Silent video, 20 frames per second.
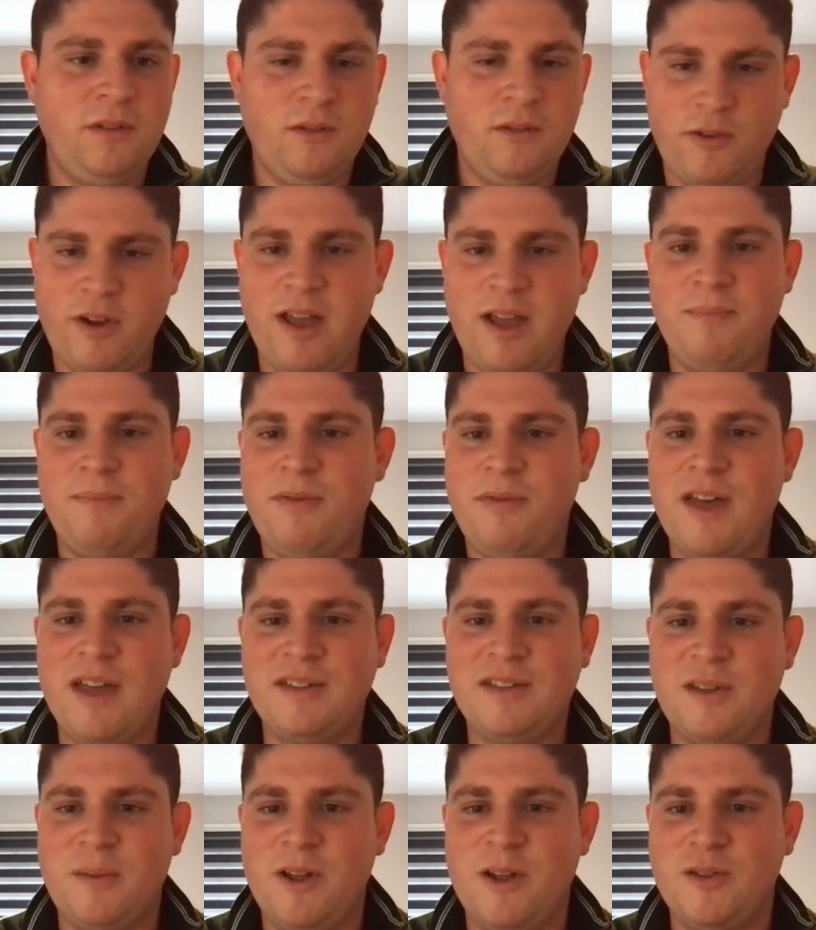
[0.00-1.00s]
Great.
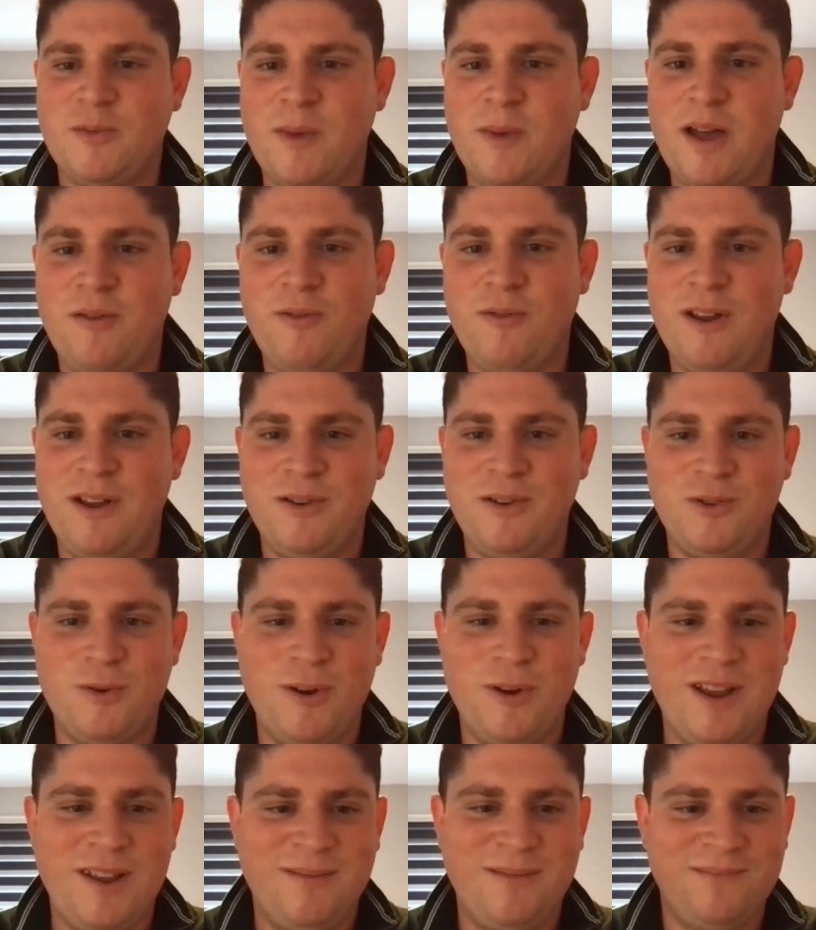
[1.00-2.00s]
Thanks so much, Mat. Really
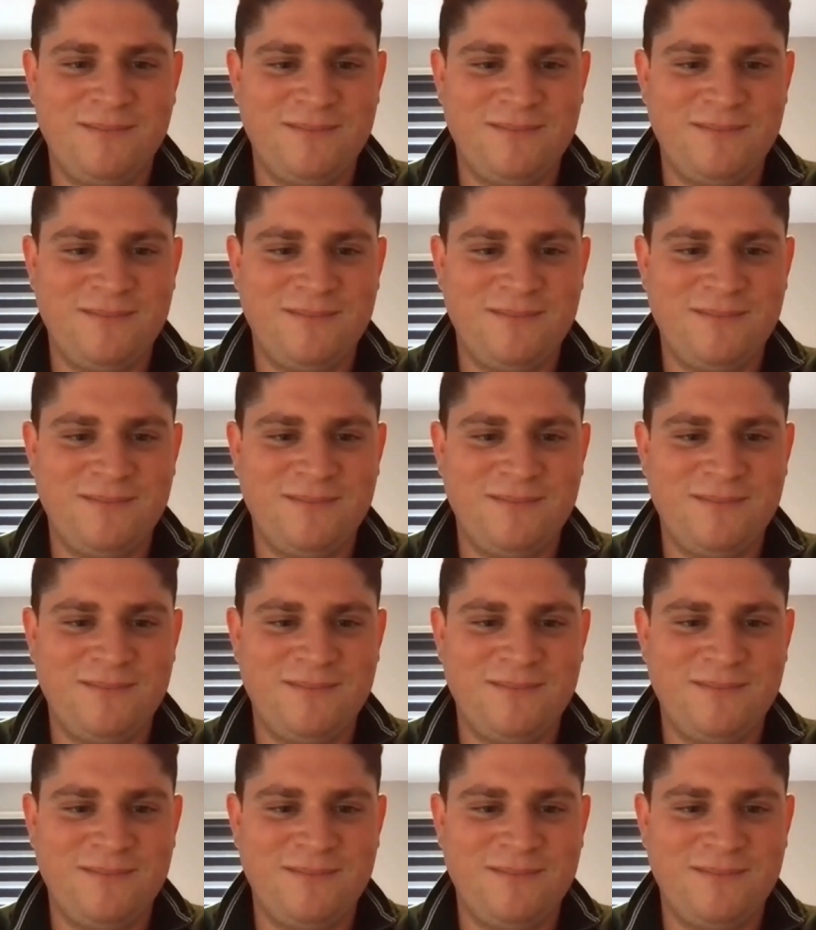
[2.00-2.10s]
enjoyed it.